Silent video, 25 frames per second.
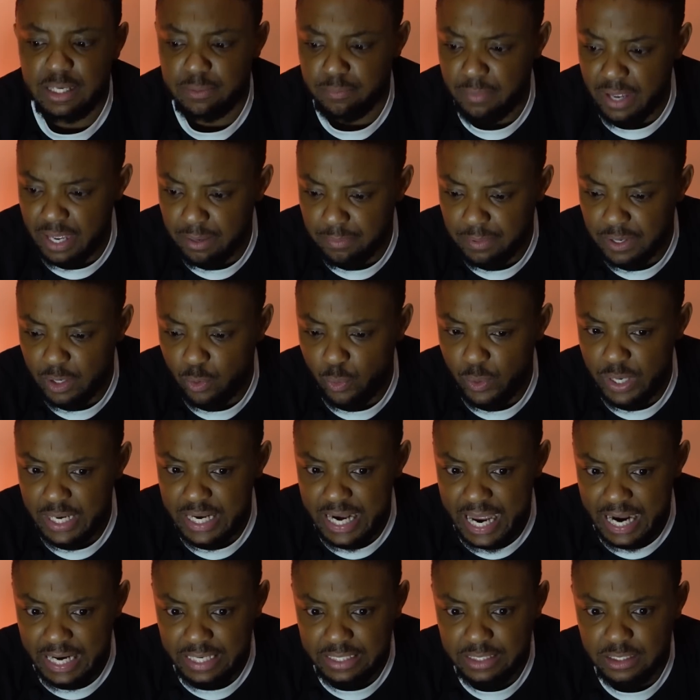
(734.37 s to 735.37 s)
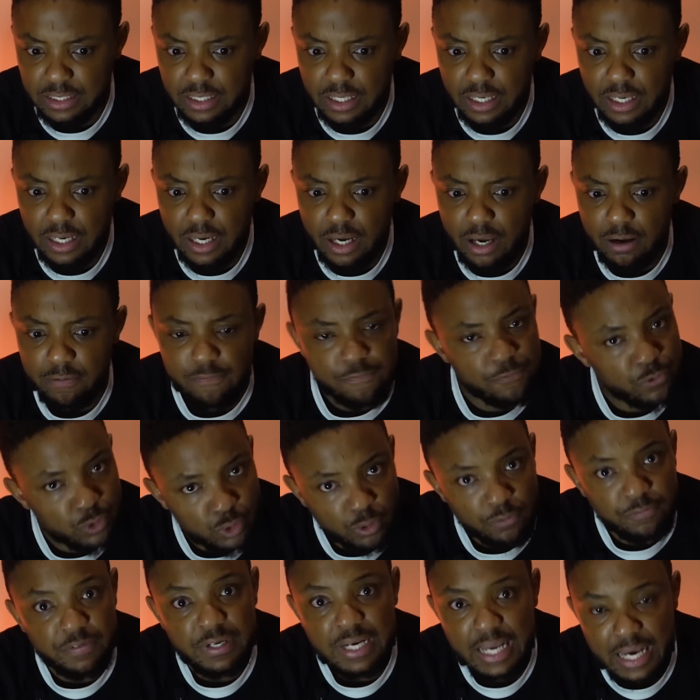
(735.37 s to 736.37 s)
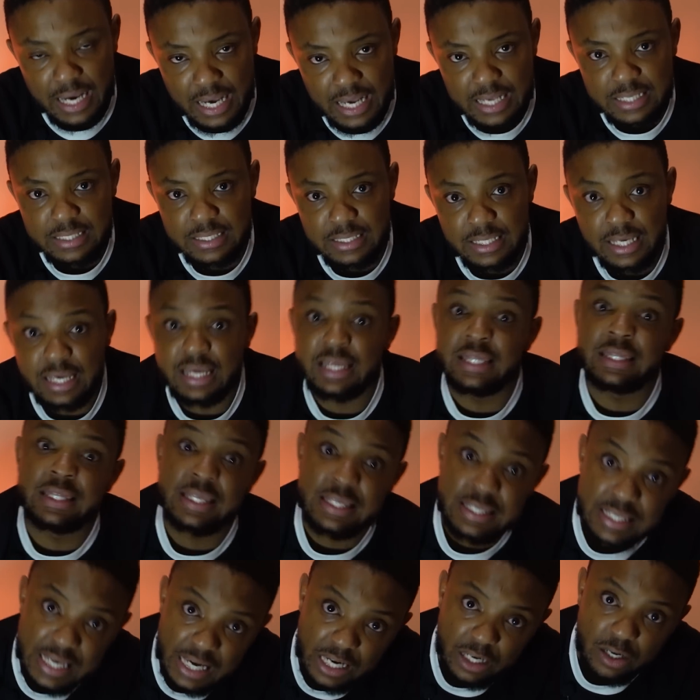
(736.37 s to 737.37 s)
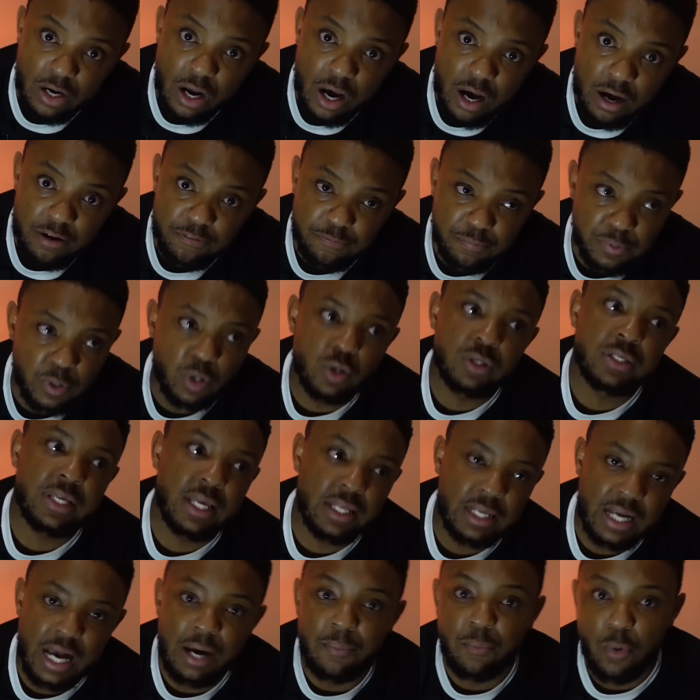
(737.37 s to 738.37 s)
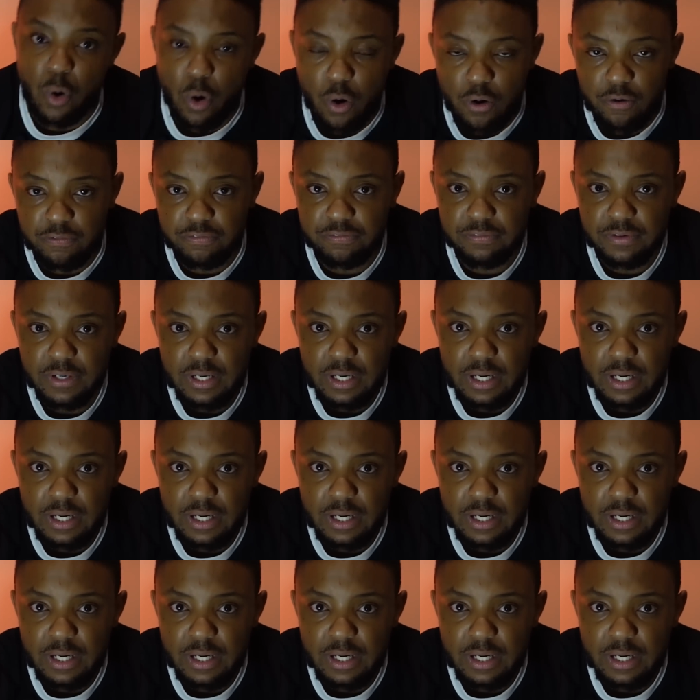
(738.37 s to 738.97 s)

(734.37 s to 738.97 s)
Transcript: And maybe we lacked Mfundo Vilakazi in the second half because he had come off.